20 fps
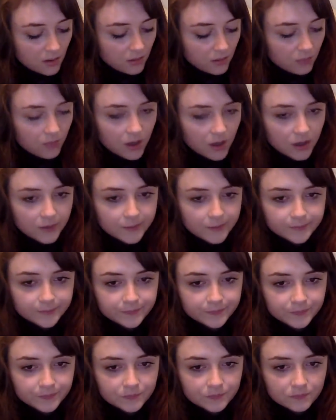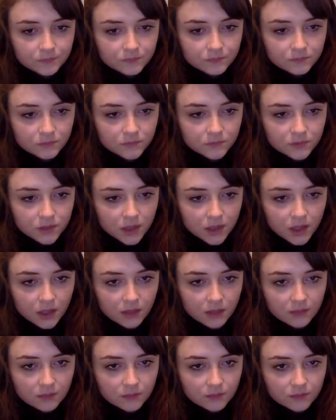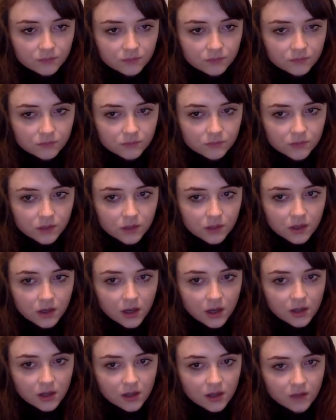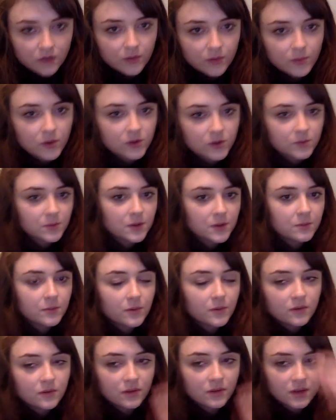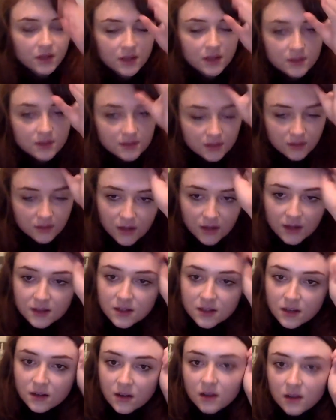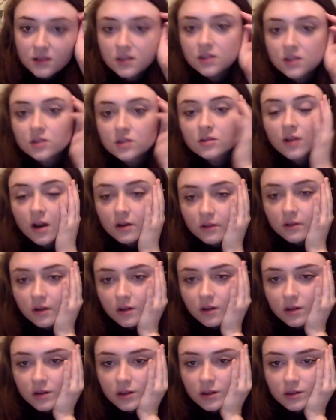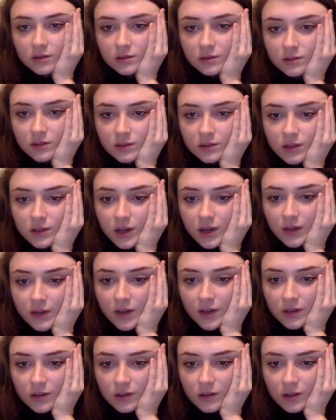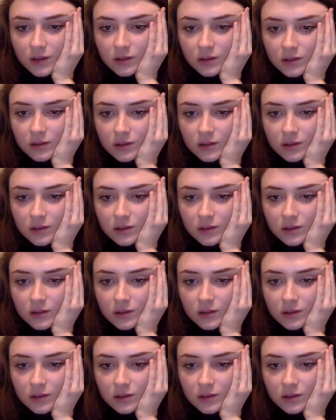Well, yeah. I think for most people, it is a good idea not to do alcohol, have alcohol.